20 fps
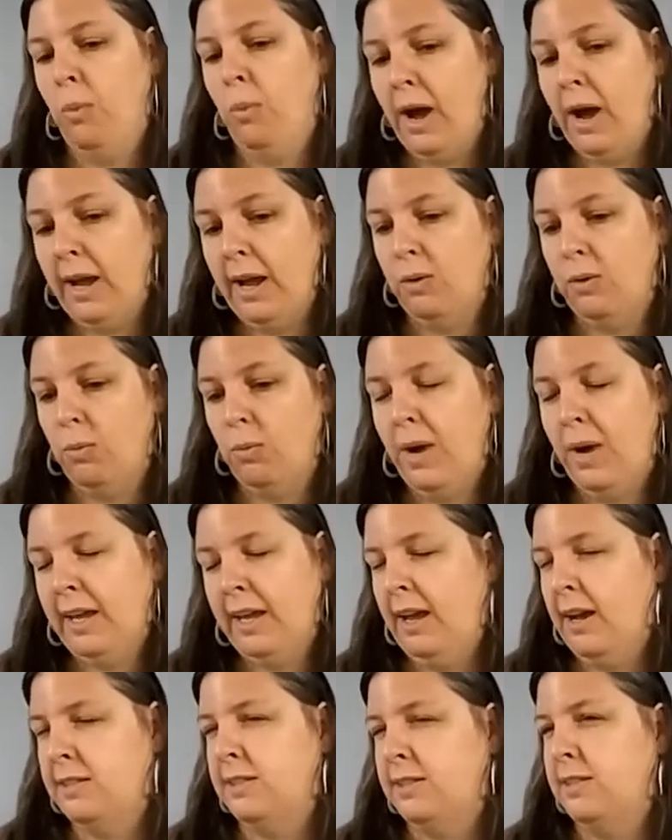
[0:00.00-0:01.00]
why
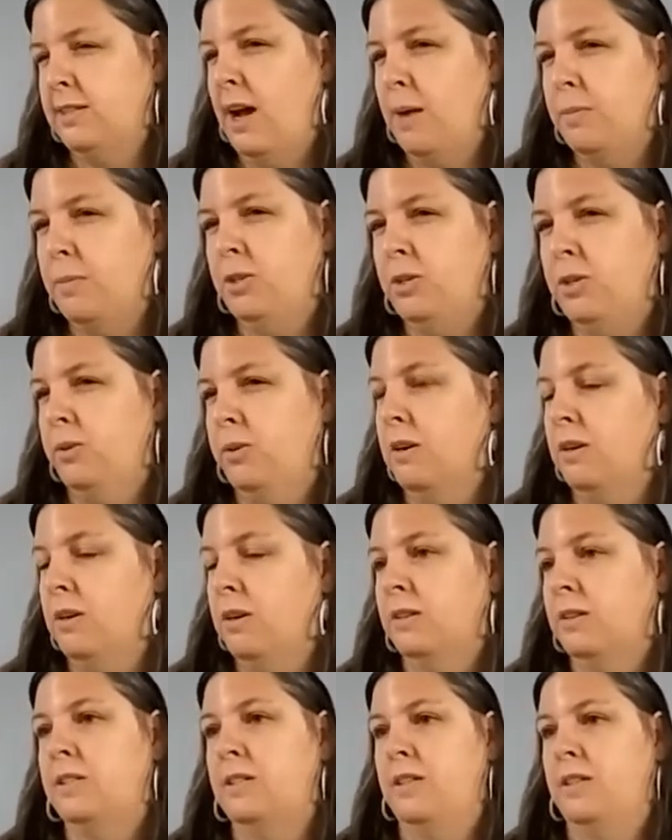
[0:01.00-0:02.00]
can't I stop doing all
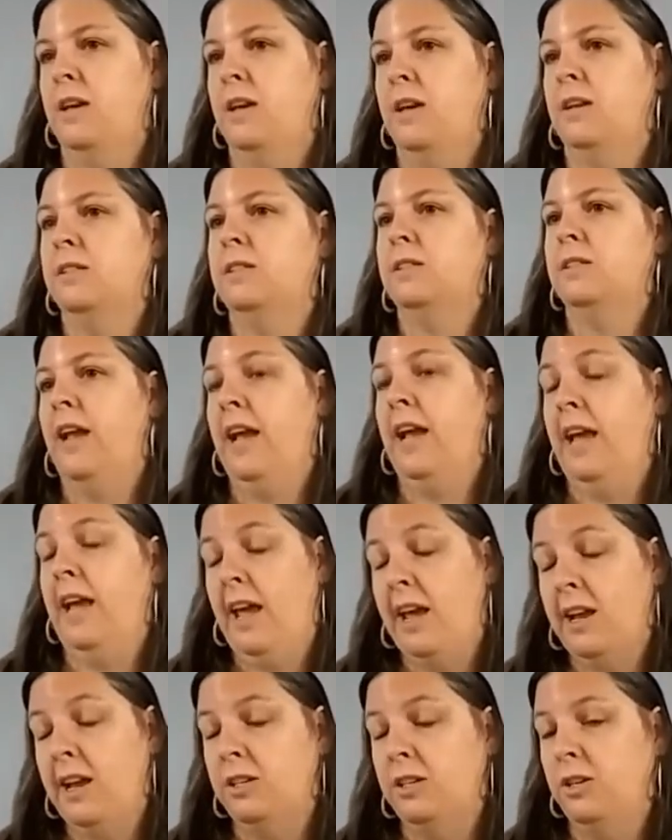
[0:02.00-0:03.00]
these things that I
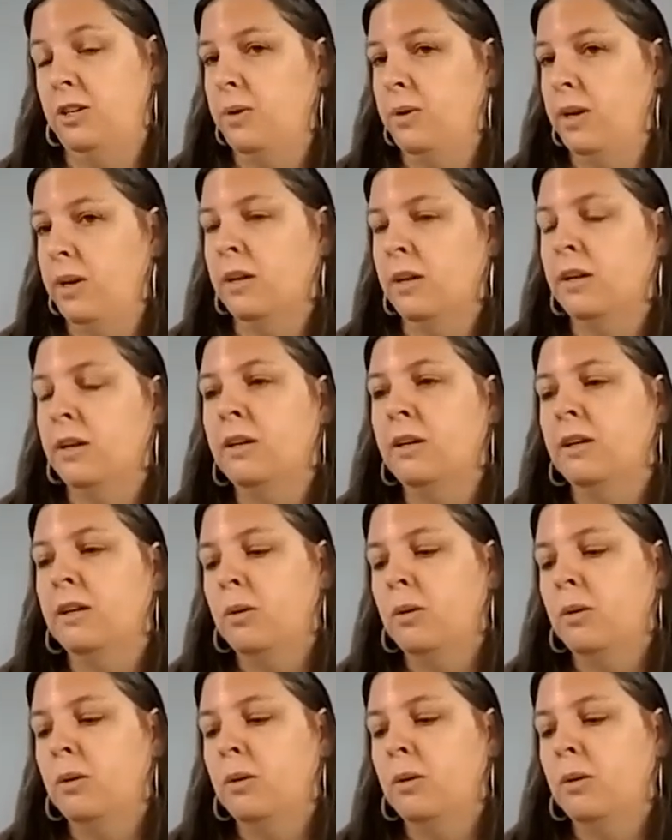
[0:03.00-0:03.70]
hate doing,